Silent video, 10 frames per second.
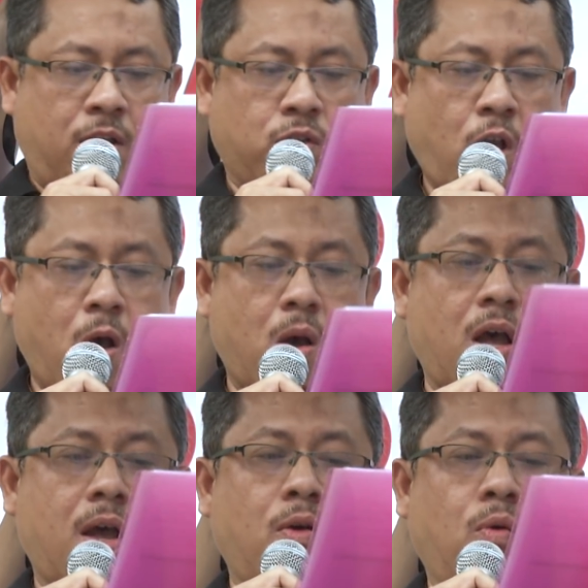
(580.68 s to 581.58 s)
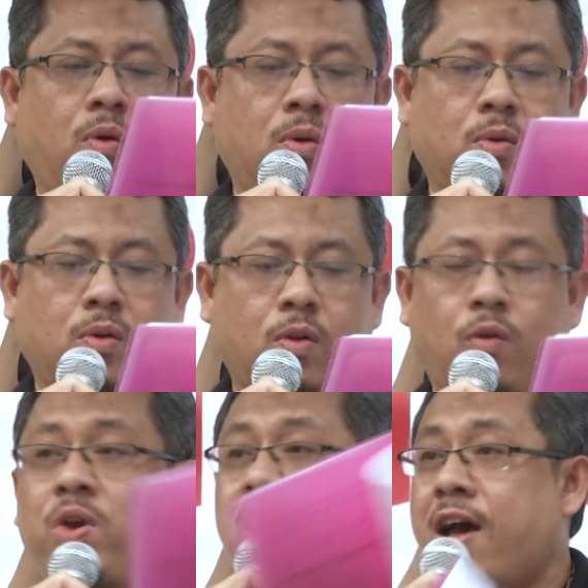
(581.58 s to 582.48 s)
So
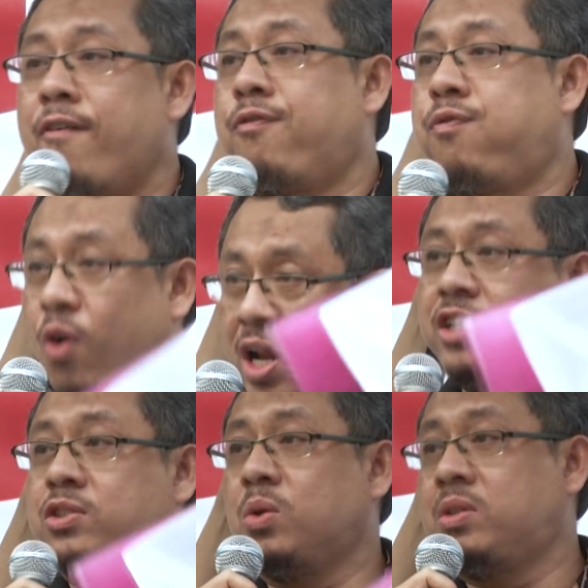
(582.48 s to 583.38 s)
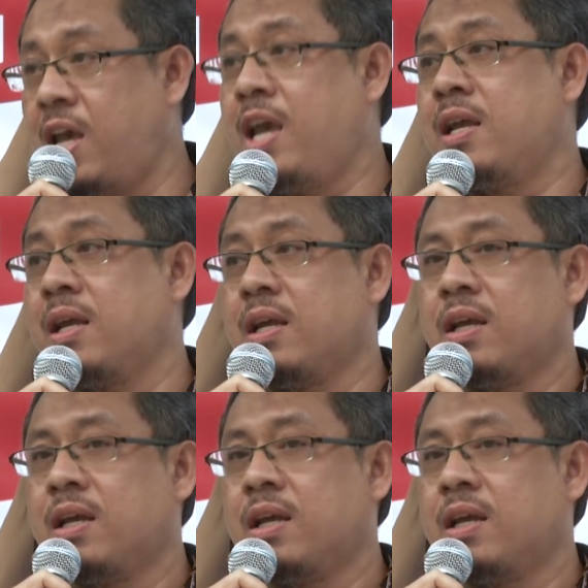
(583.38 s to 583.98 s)
we are foolish to think